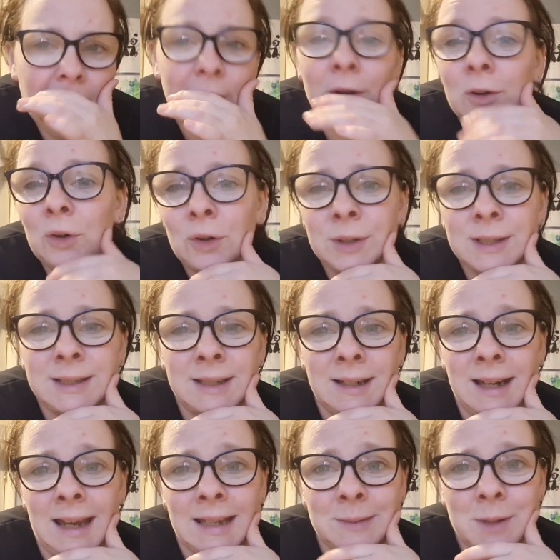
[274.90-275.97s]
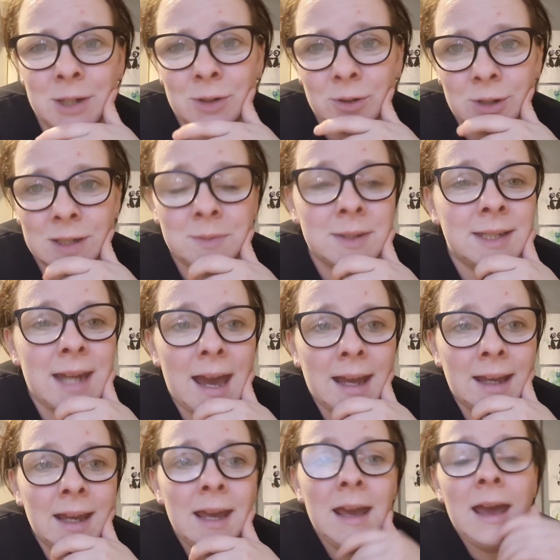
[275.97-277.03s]
Not constantly, especially on Christmas
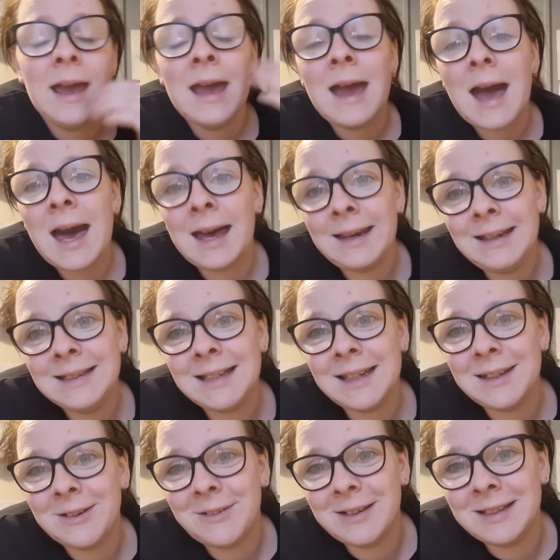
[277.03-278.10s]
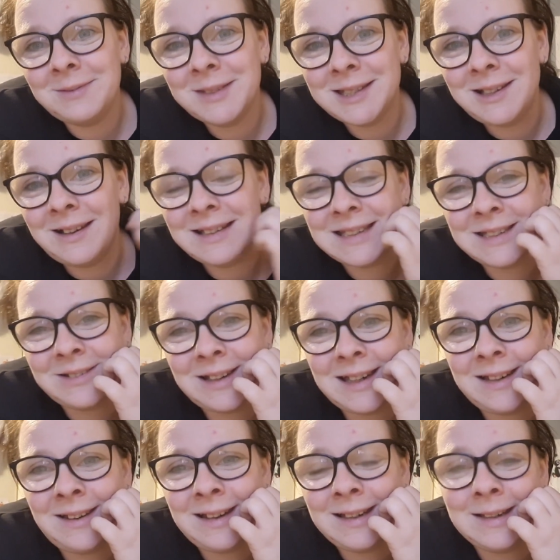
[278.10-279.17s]
Day. And he's added Christmas lights to
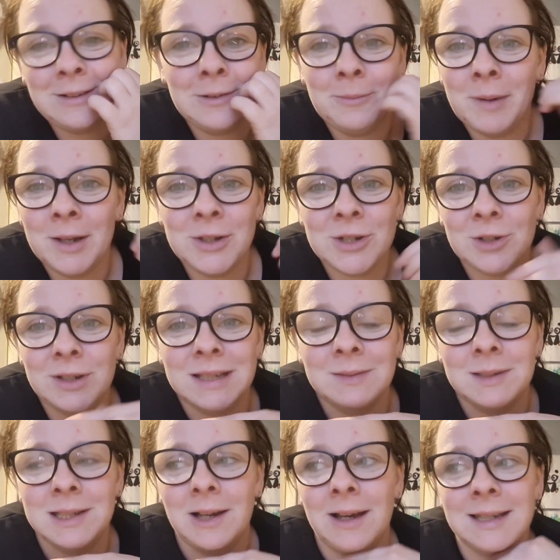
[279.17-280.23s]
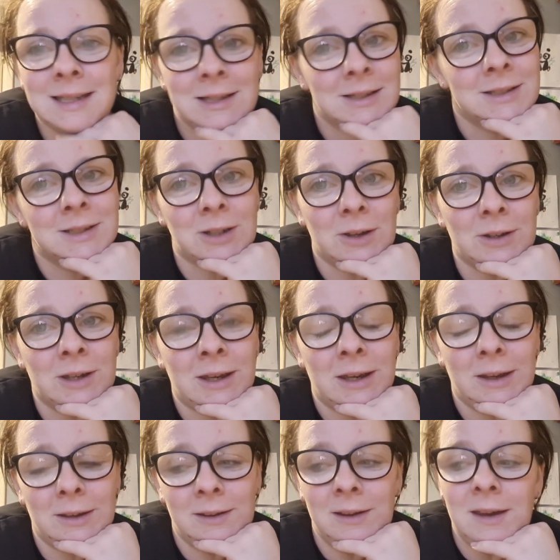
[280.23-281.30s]
it, like little bunch of Christmas lights. It looks so
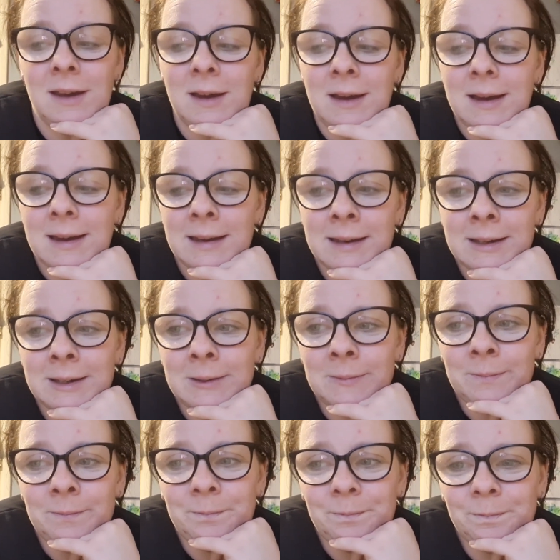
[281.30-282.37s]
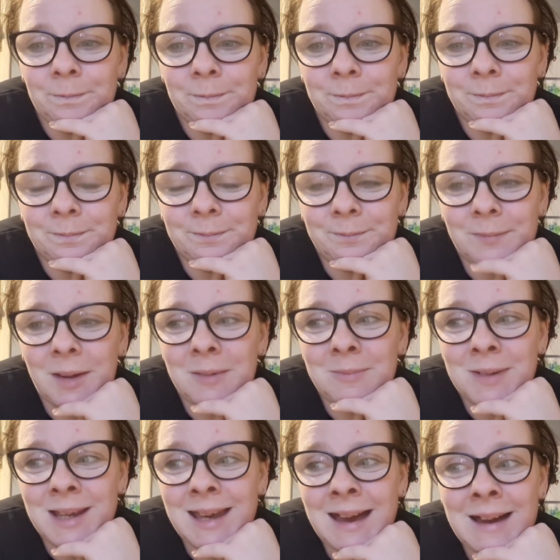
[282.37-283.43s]
cute.
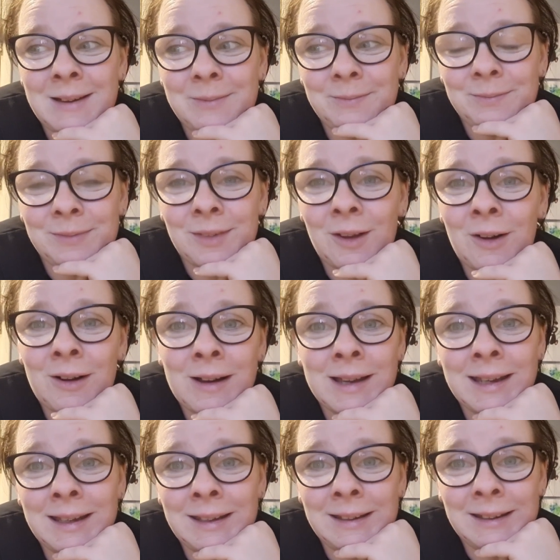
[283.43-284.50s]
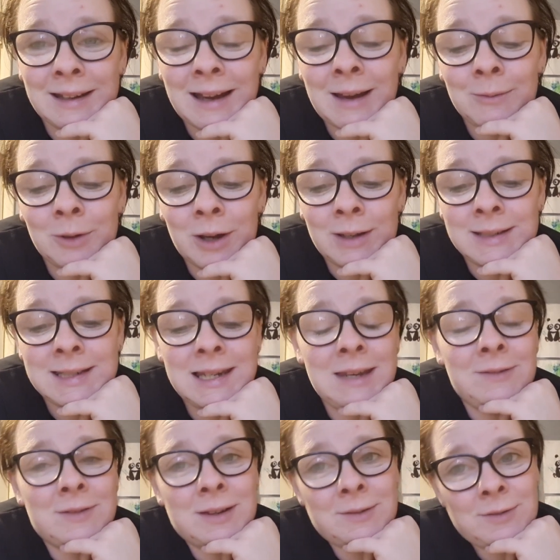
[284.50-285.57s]
But yeah, I am going to
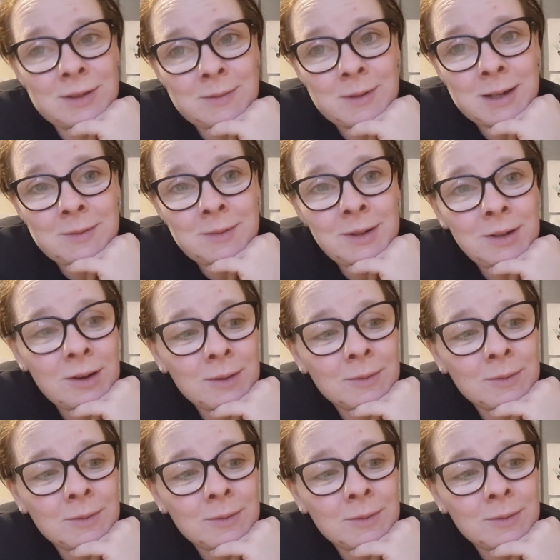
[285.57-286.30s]
leave it for the moment.